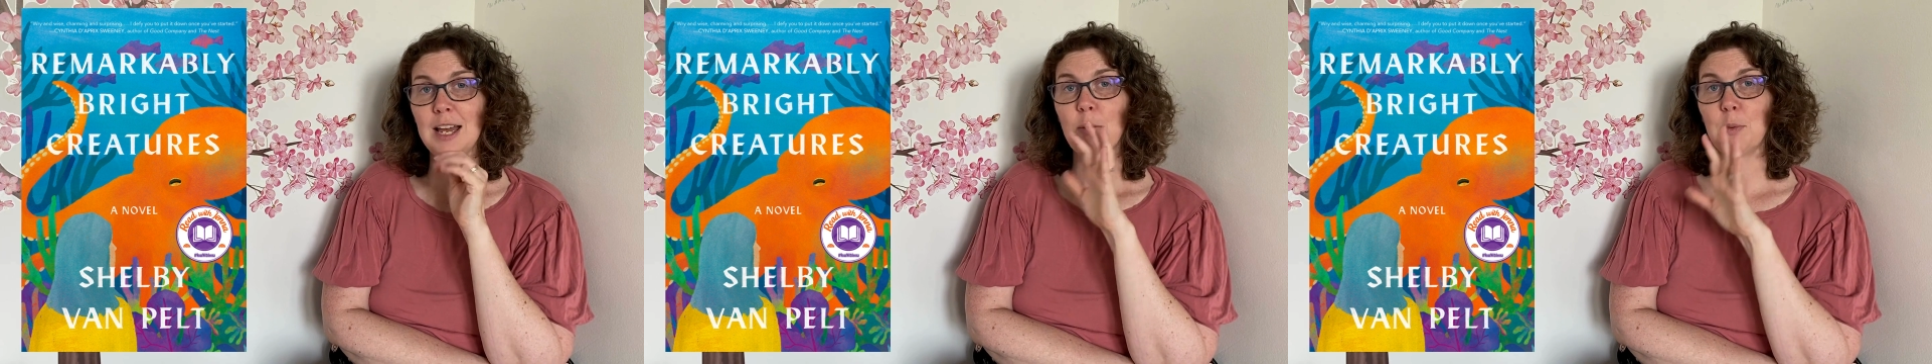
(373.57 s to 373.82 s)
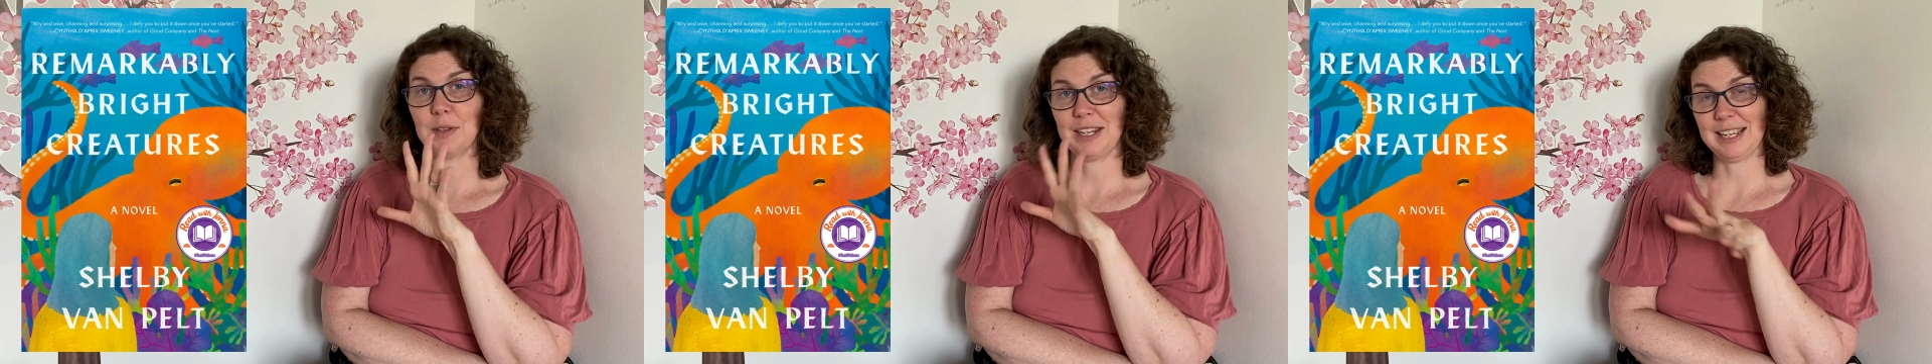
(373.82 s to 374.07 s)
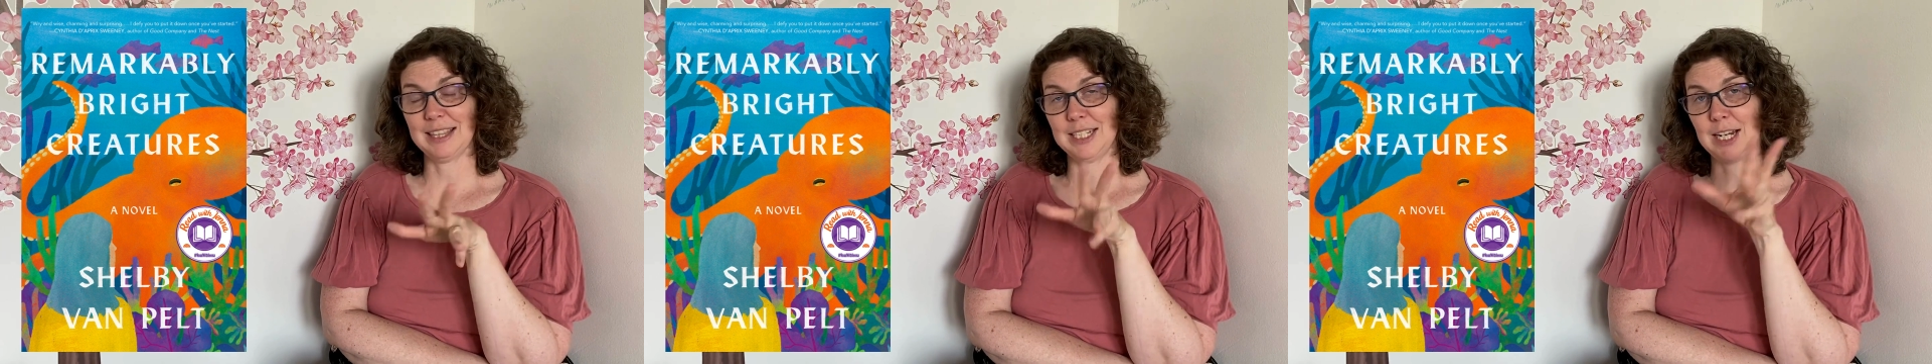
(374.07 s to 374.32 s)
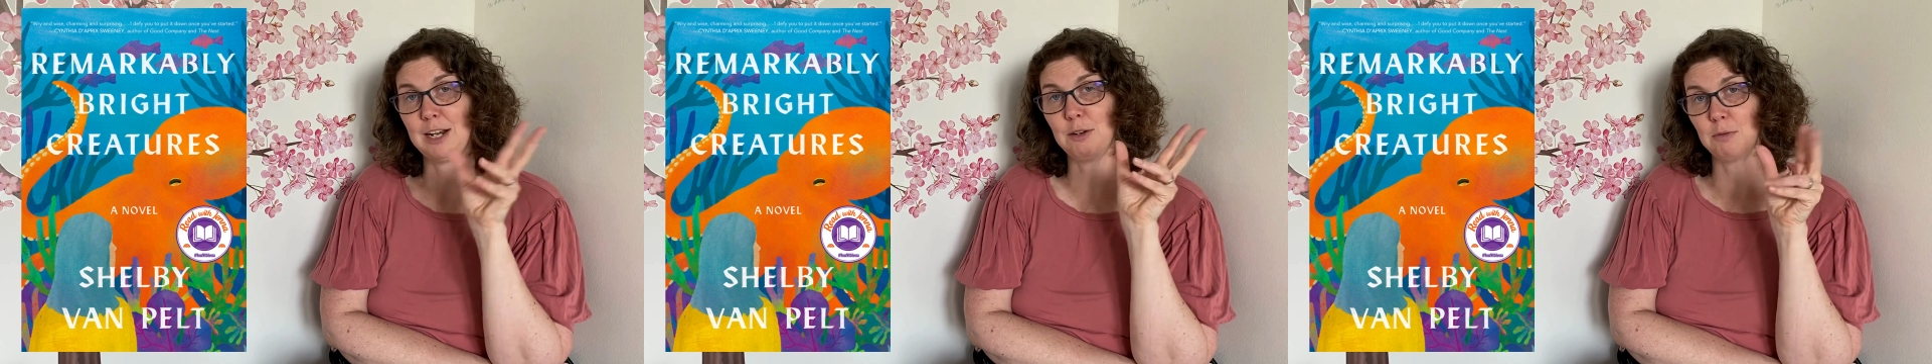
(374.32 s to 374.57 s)
where they get the
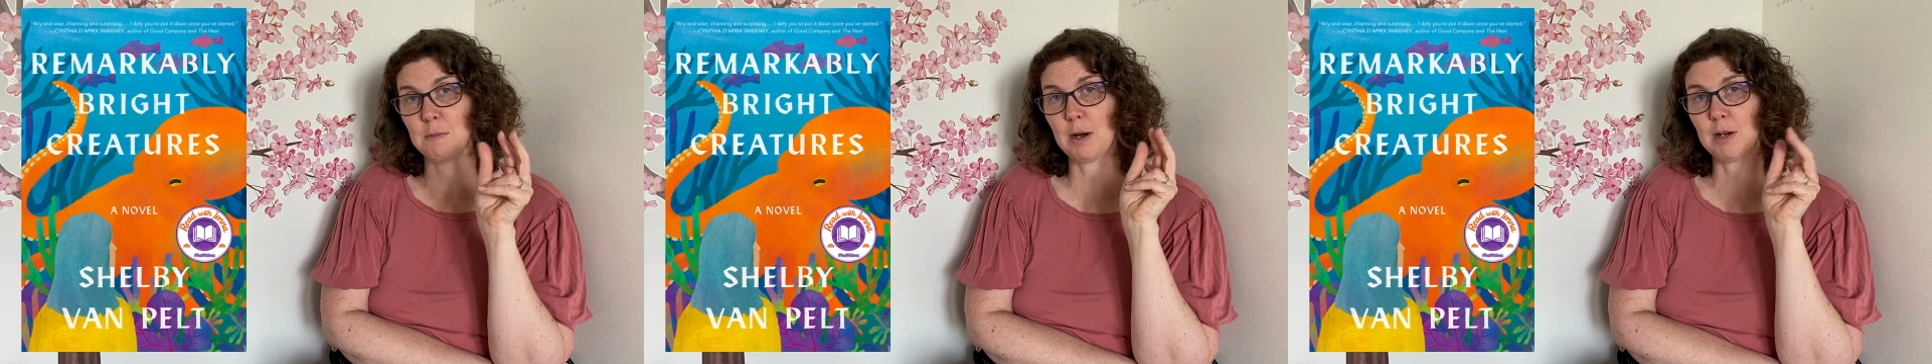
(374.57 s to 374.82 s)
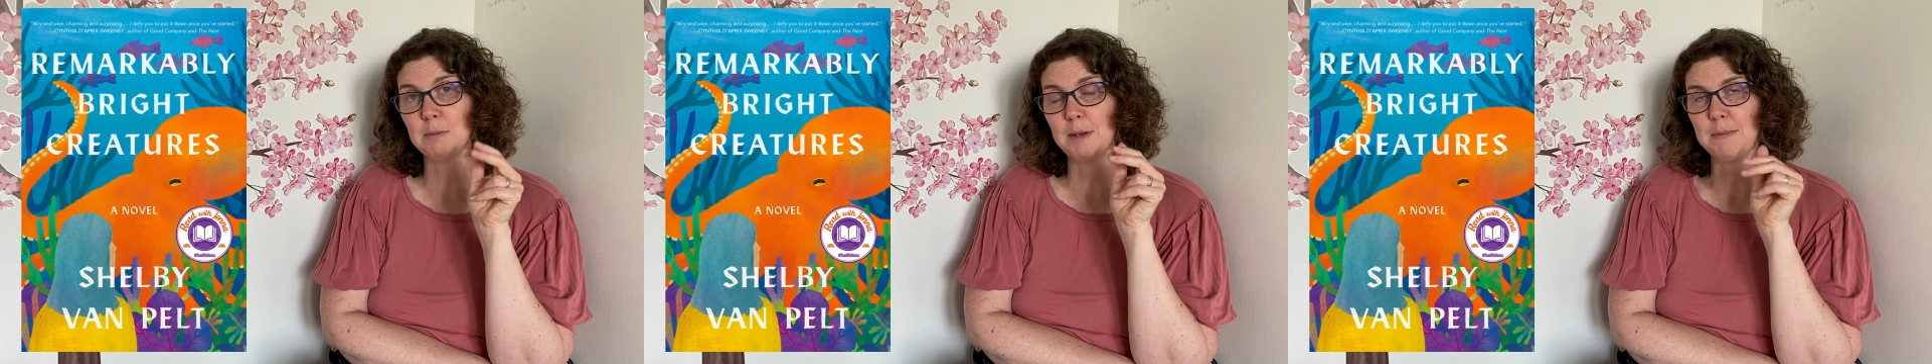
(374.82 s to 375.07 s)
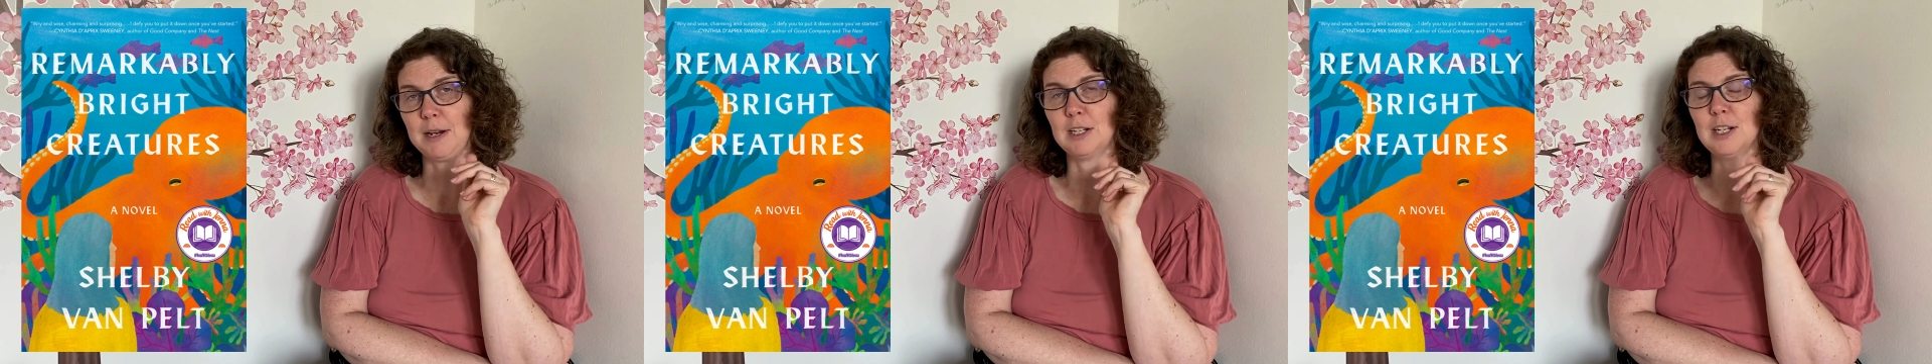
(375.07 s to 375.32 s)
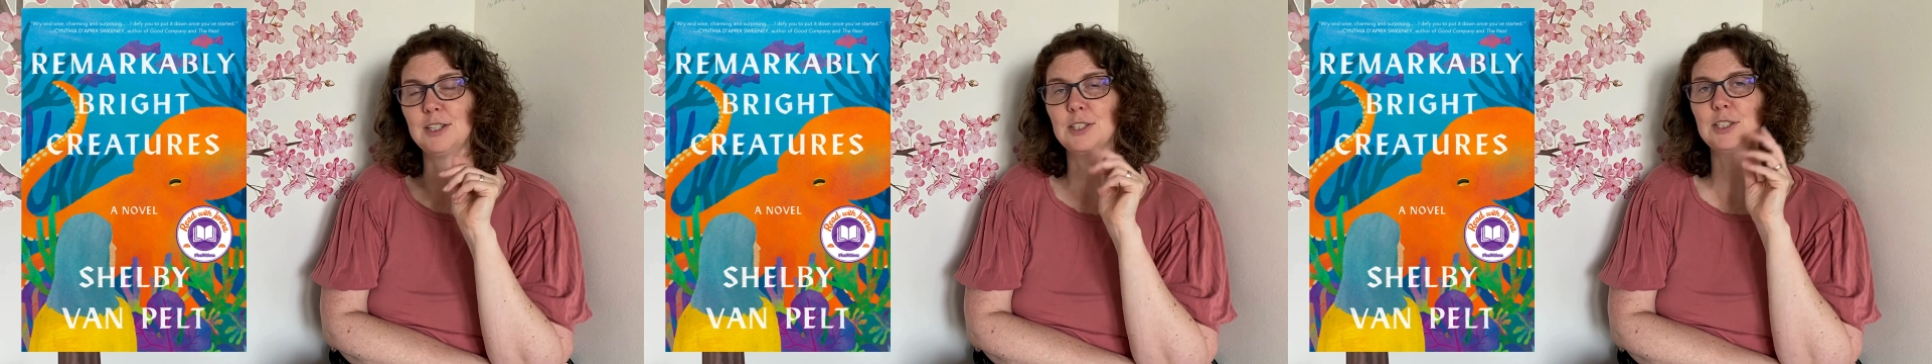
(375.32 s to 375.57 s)
title Remarkably Bright
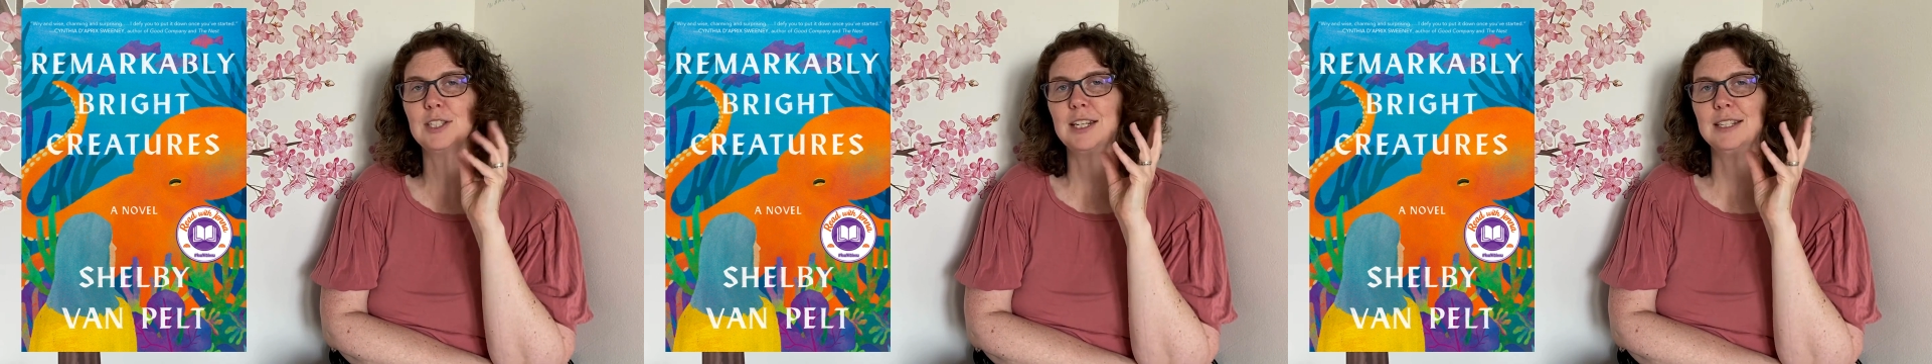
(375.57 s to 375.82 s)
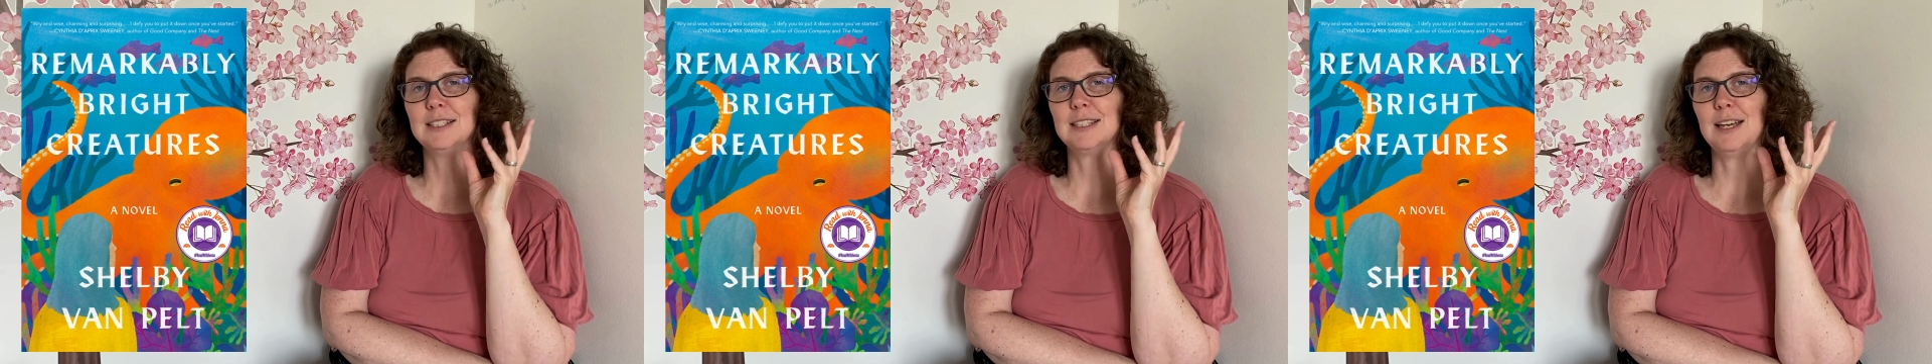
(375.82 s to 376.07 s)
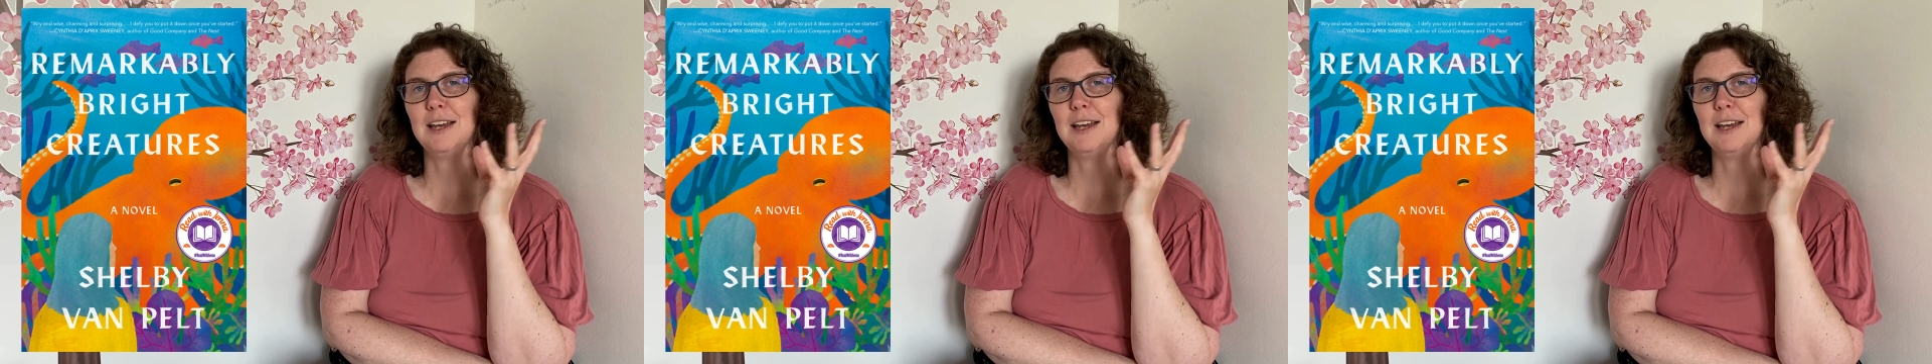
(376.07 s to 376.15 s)
Creatures is